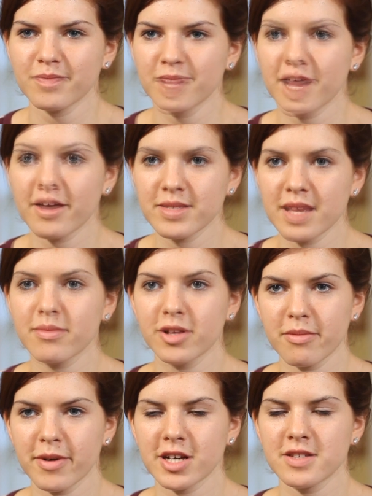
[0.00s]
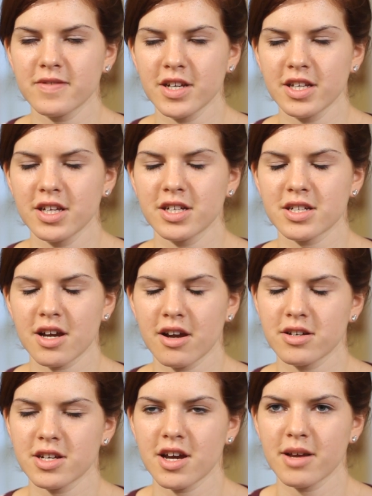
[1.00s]
Yeah, I was able to breastfeed the
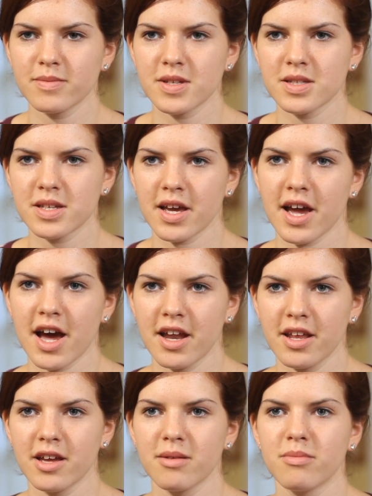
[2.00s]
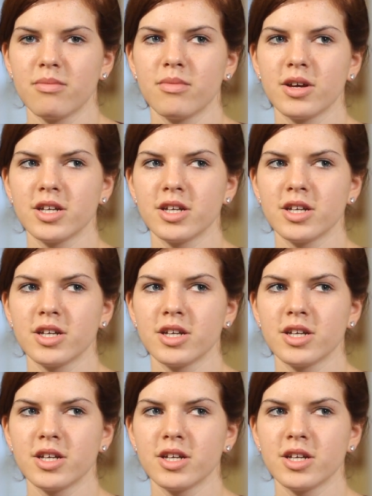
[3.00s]
entire time since I had him